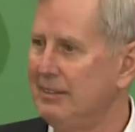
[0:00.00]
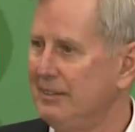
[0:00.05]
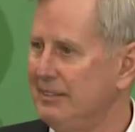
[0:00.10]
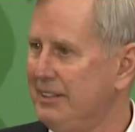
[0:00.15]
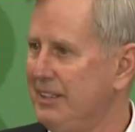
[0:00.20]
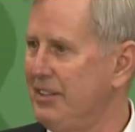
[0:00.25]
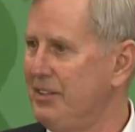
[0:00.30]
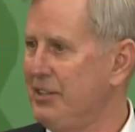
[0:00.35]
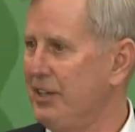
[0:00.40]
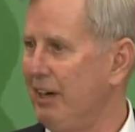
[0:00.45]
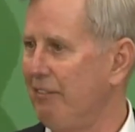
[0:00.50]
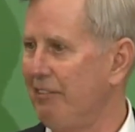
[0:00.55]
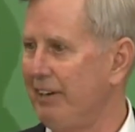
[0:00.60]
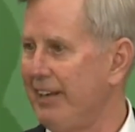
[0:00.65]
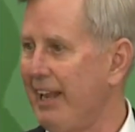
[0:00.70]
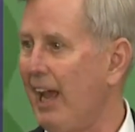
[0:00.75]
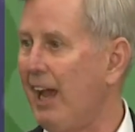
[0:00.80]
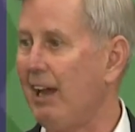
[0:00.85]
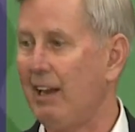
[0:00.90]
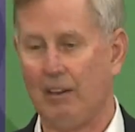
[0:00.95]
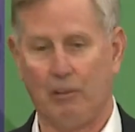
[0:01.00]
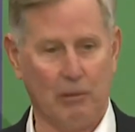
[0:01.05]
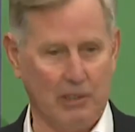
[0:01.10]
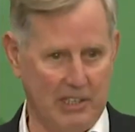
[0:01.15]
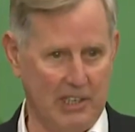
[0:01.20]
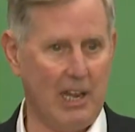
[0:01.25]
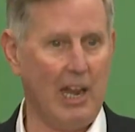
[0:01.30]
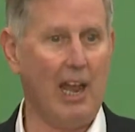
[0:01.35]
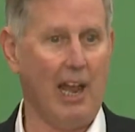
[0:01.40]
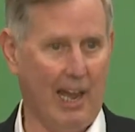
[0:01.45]
"Did you ever doubt?" I
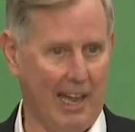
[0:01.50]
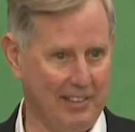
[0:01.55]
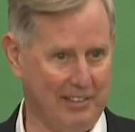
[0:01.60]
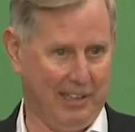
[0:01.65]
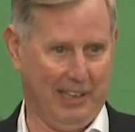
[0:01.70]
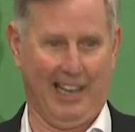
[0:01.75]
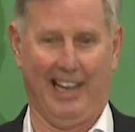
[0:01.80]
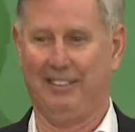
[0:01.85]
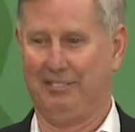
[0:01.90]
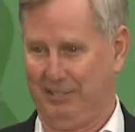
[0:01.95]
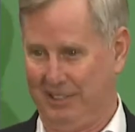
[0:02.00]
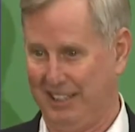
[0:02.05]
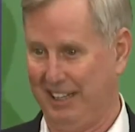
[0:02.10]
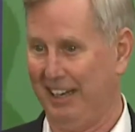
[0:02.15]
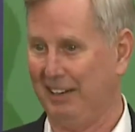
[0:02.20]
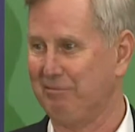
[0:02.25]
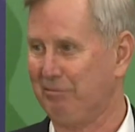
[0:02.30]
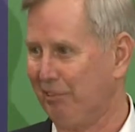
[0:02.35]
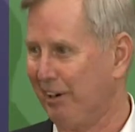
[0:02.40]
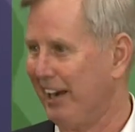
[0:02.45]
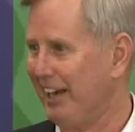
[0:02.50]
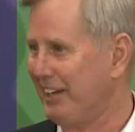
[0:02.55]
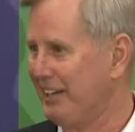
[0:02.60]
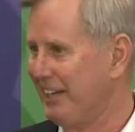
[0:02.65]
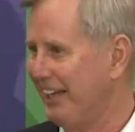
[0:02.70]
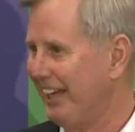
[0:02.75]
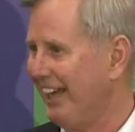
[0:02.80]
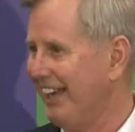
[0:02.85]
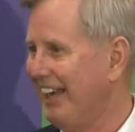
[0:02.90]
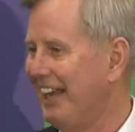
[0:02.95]
went, "Yeah, I'm afraid I
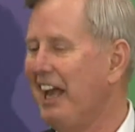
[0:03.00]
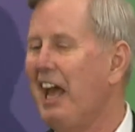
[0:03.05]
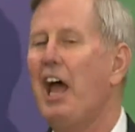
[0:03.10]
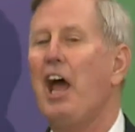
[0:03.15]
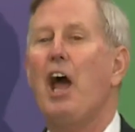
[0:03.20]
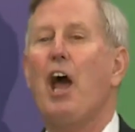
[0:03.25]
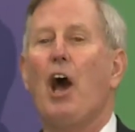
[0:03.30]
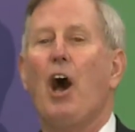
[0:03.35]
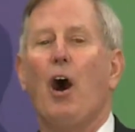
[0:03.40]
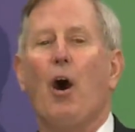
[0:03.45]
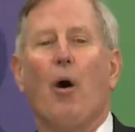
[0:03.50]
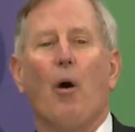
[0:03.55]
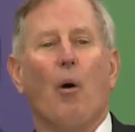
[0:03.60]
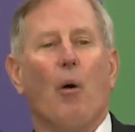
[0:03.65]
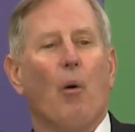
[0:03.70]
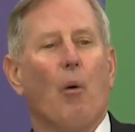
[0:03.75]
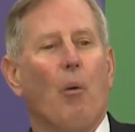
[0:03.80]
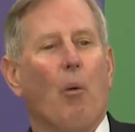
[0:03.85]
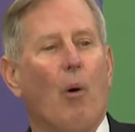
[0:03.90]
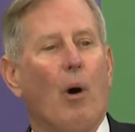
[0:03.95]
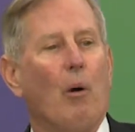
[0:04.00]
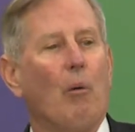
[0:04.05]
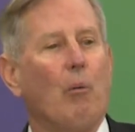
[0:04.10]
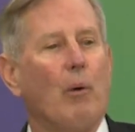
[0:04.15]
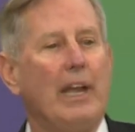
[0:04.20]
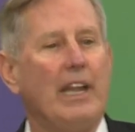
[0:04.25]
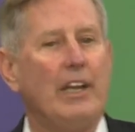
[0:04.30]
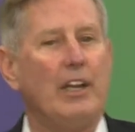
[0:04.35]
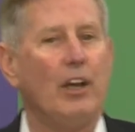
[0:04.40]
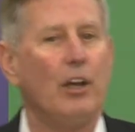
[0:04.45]
did." What
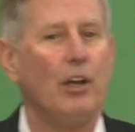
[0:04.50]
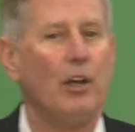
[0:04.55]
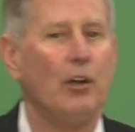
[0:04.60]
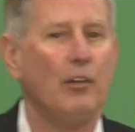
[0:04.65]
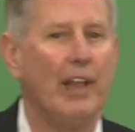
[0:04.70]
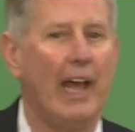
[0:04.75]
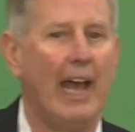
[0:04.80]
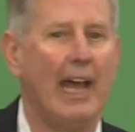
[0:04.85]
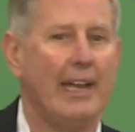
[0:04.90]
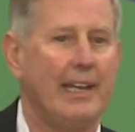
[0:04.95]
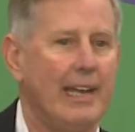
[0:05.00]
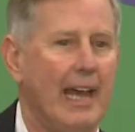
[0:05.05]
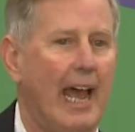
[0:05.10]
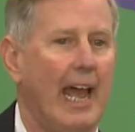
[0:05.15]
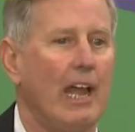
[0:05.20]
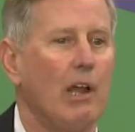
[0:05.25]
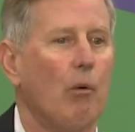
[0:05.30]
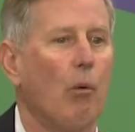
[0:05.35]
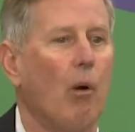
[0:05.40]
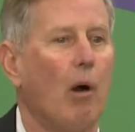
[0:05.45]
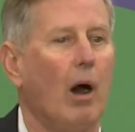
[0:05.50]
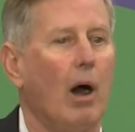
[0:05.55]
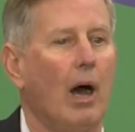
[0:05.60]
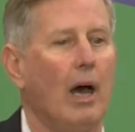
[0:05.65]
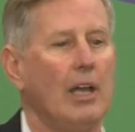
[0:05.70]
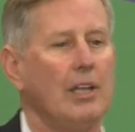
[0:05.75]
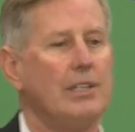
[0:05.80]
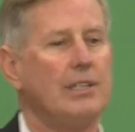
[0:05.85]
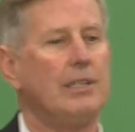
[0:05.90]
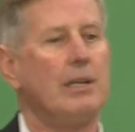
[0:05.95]
we knew that day
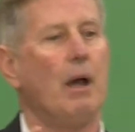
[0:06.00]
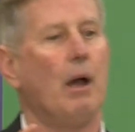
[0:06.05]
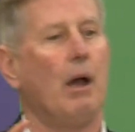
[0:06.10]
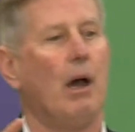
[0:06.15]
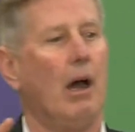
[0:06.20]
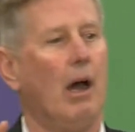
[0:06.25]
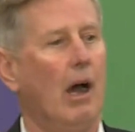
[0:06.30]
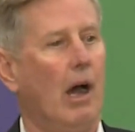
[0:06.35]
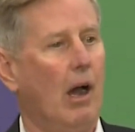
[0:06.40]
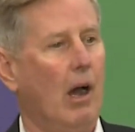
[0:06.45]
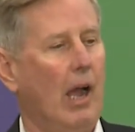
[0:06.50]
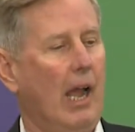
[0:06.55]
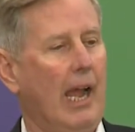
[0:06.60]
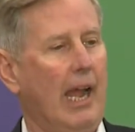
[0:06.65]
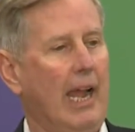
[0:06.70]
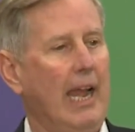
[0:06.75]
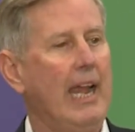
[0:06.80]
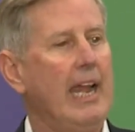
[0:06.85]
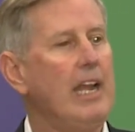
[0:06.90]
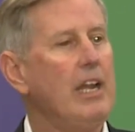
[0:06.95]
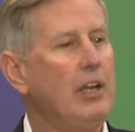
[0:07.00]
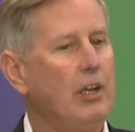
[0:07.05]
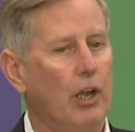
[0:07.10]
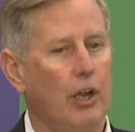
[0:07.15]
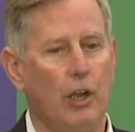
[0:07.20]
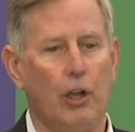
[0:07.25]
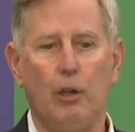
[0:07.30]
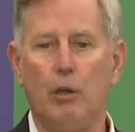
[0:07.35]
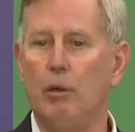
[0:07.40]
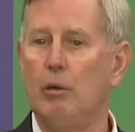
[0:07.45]
was he
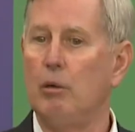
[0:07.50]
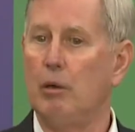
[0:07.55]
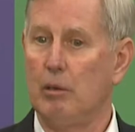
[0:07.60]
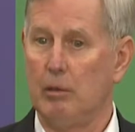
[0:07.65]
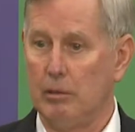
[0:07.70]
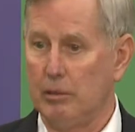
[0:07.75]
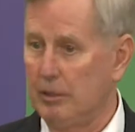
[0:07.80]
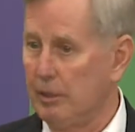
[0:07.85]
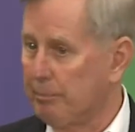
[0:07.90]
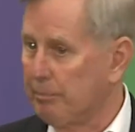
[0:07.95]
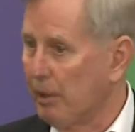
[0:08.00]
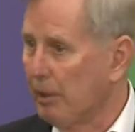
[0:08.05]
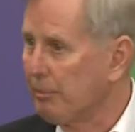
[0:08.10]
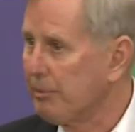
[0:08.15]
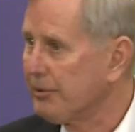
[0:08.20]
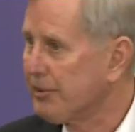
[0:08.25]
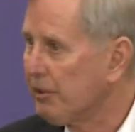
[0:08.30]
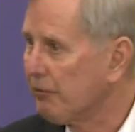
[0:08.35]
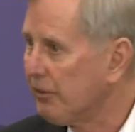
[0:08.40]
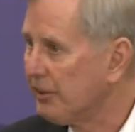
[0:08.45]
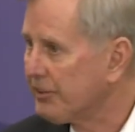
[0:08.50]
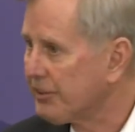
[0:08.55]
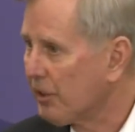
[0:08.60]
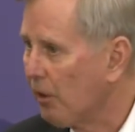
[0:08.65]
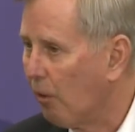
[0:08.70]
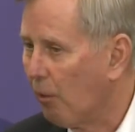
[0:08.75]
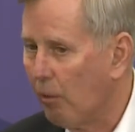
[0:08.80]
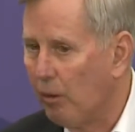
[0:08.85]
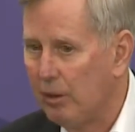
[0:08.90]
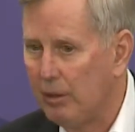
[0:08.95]
knew the purpose of us
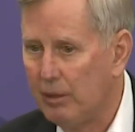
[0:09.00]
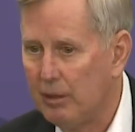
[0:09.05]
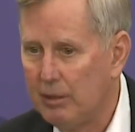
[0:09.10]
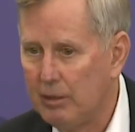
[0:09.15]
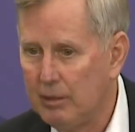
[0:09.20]
going,